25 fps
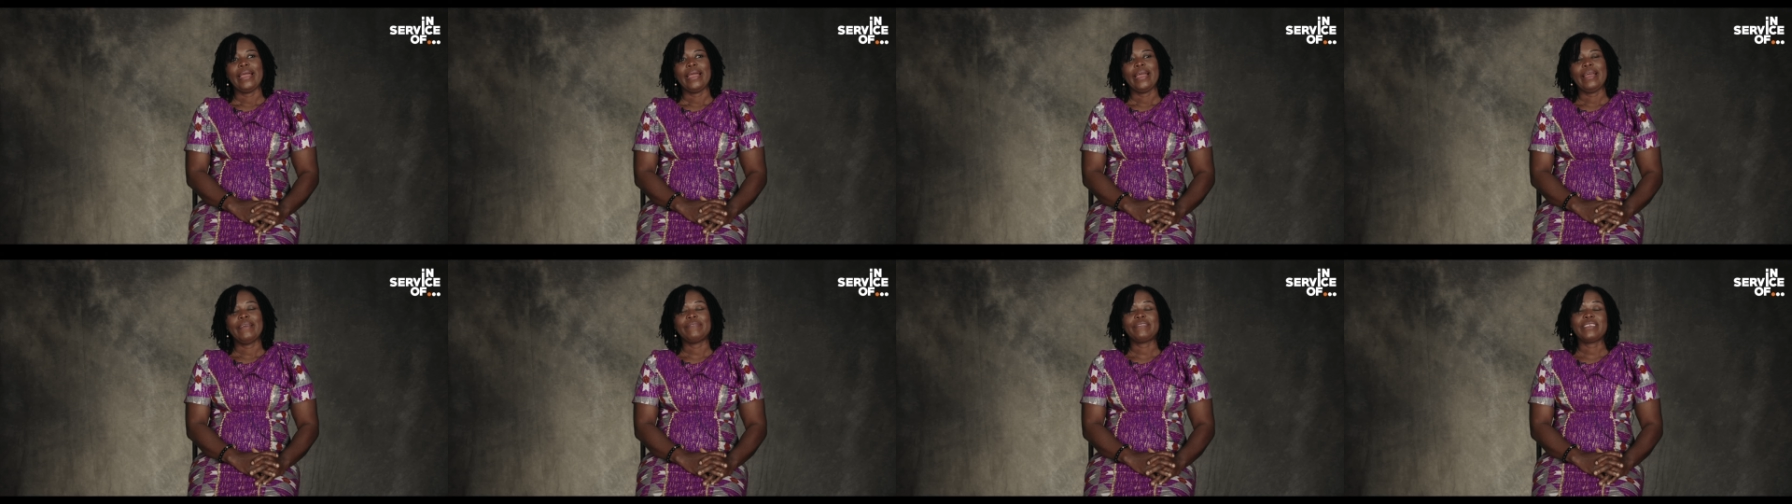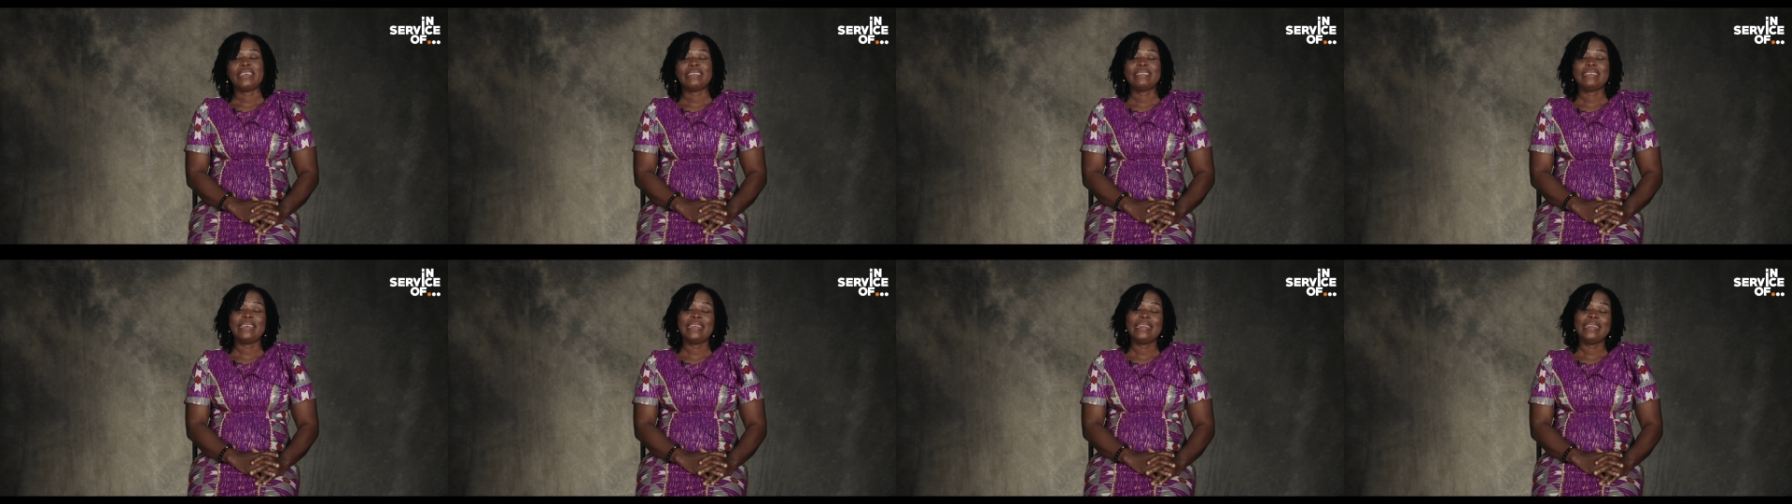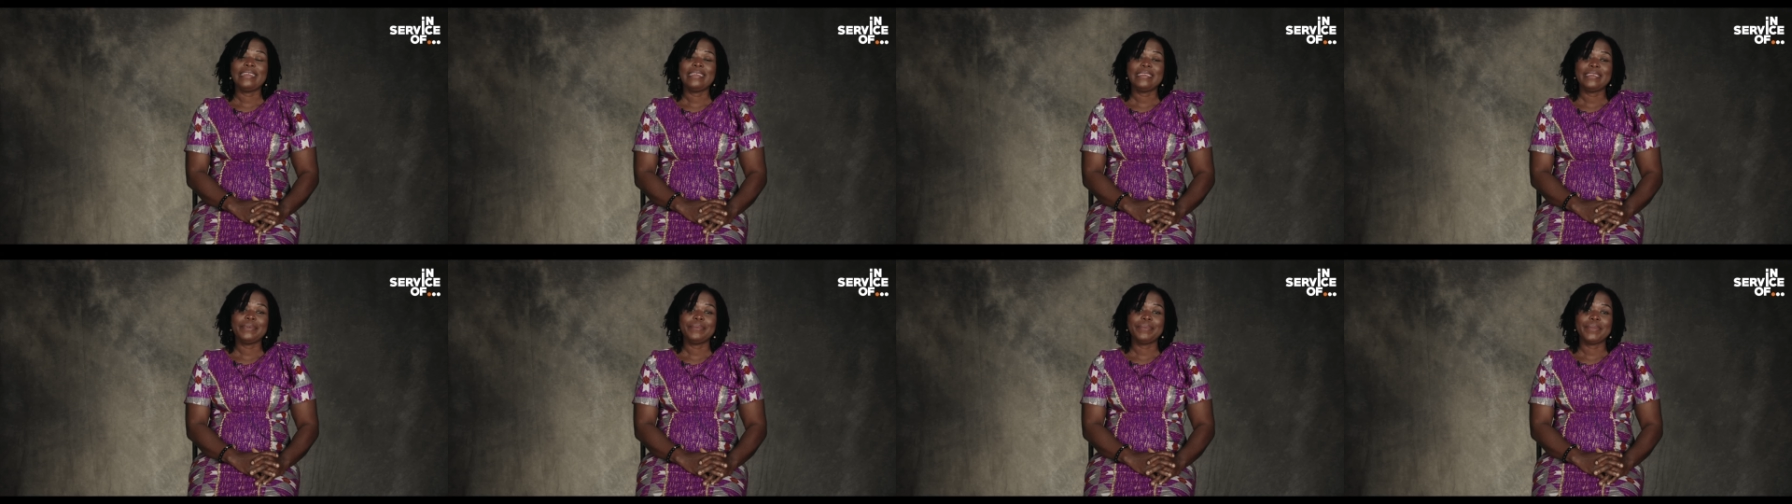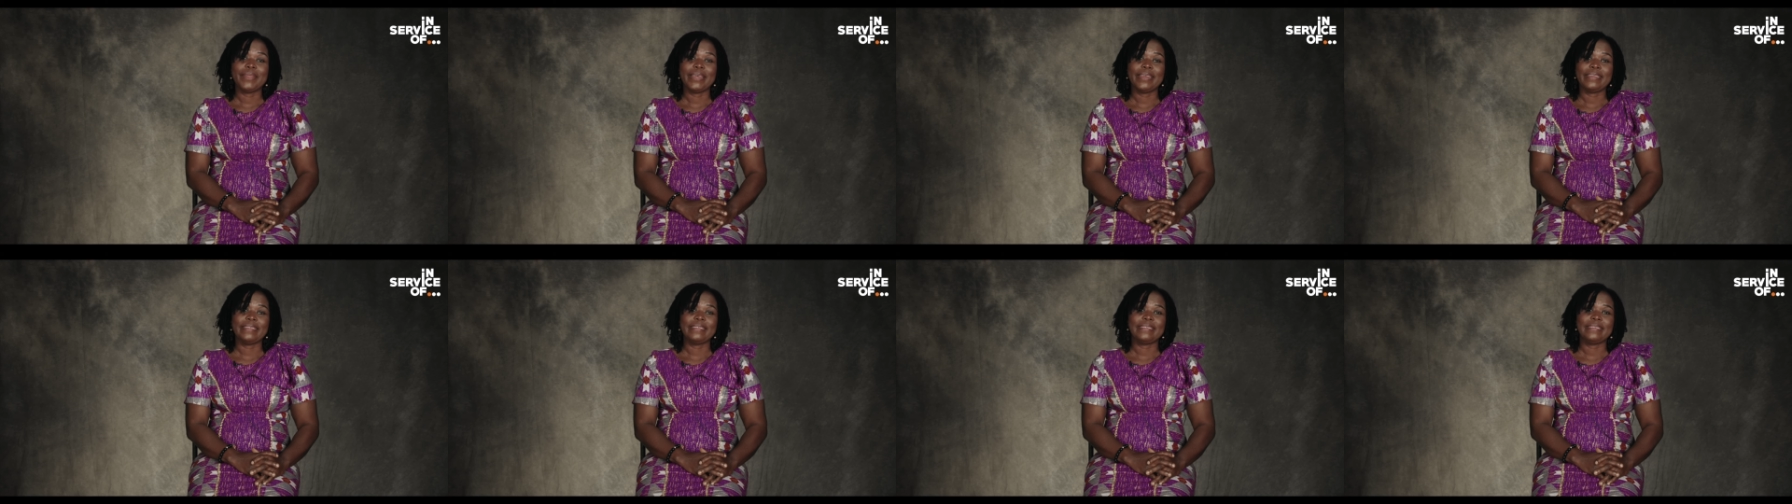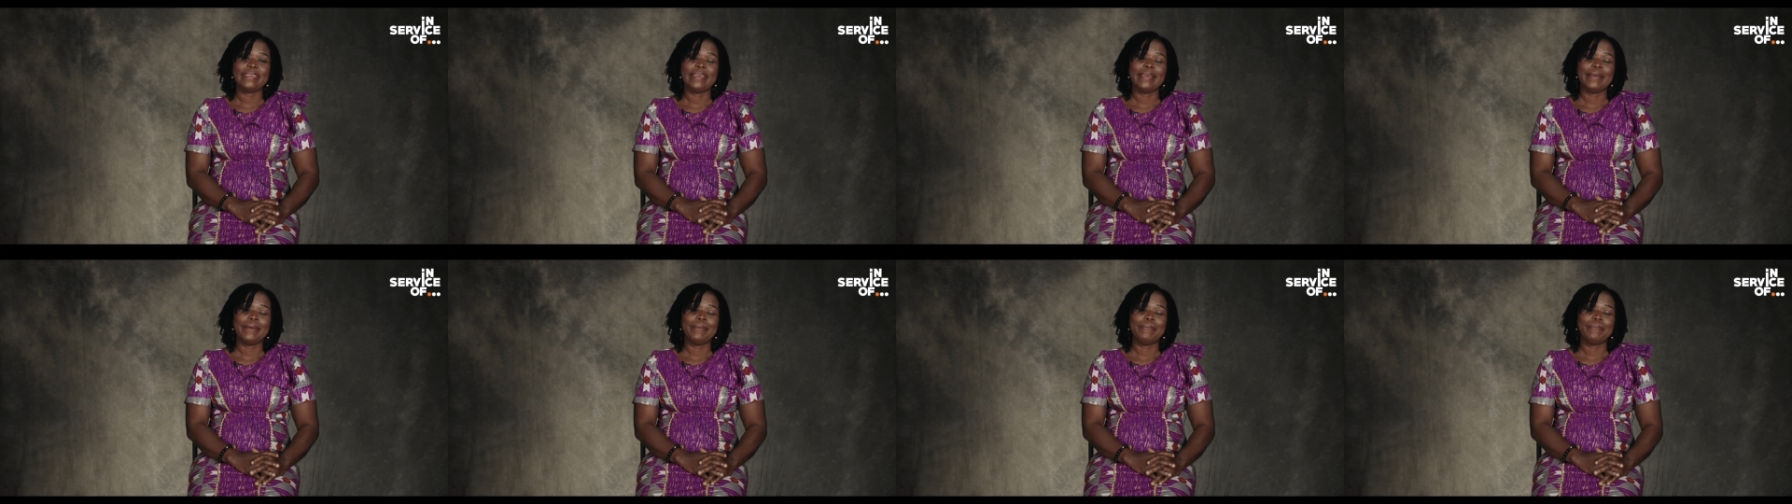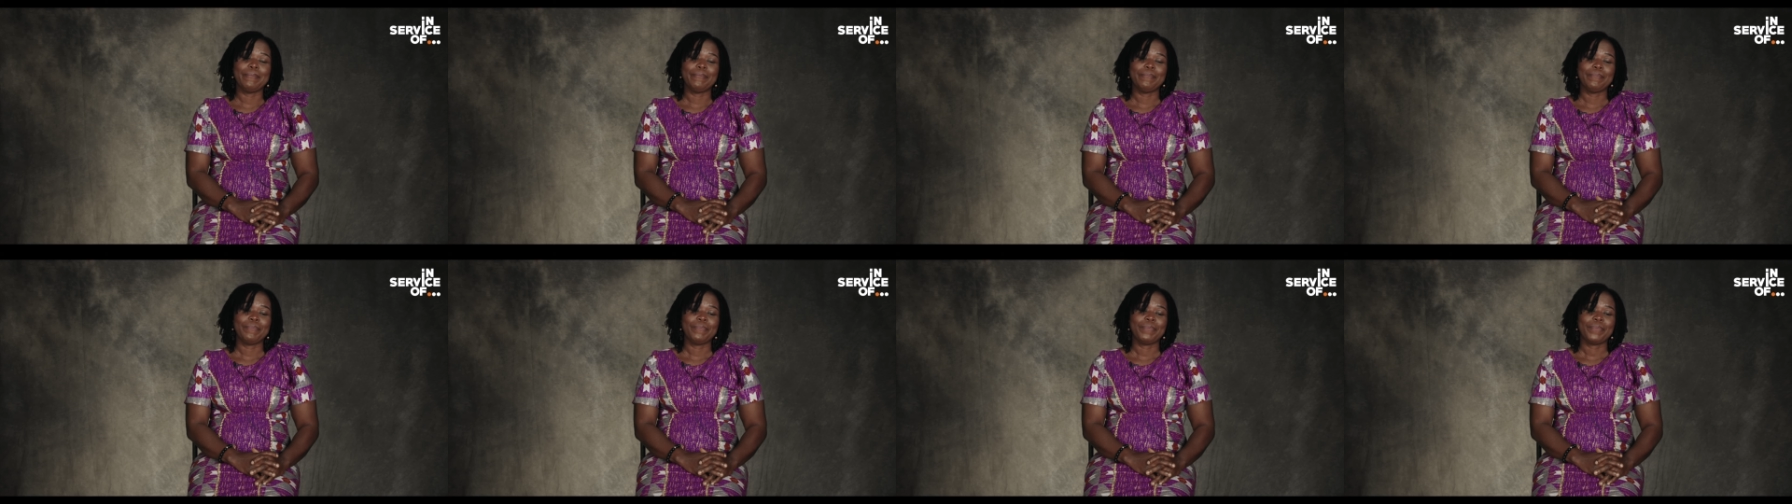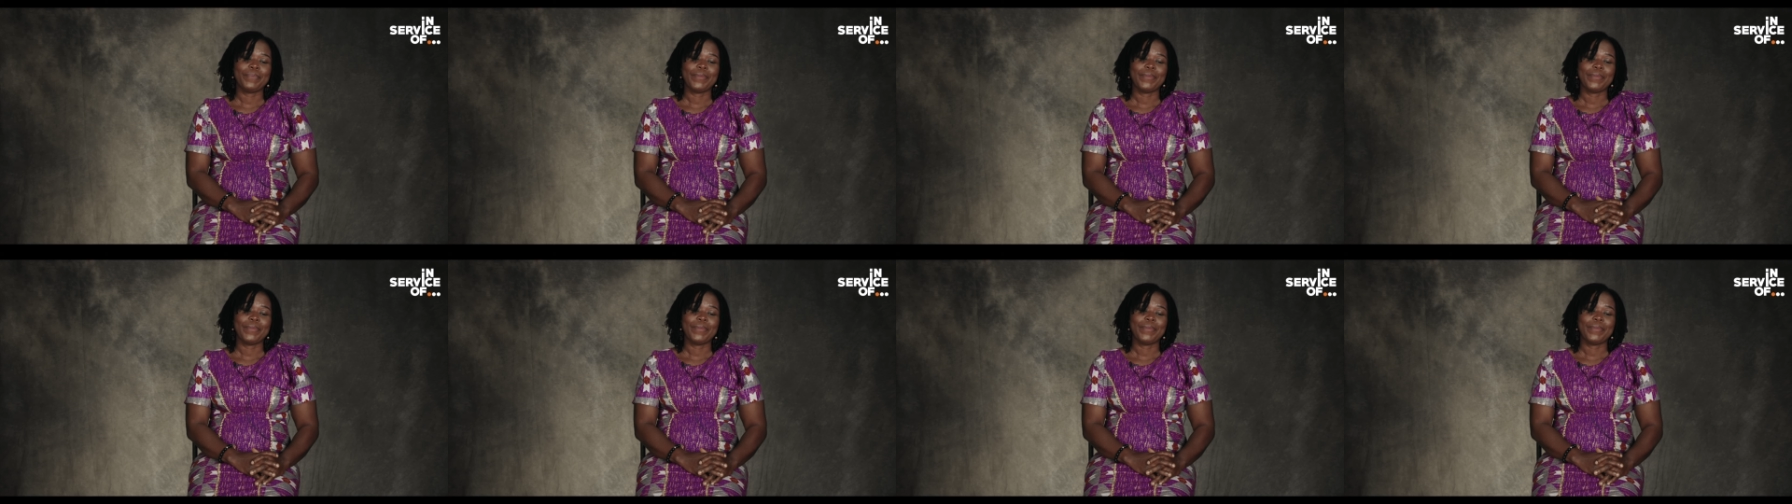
After telling him that um,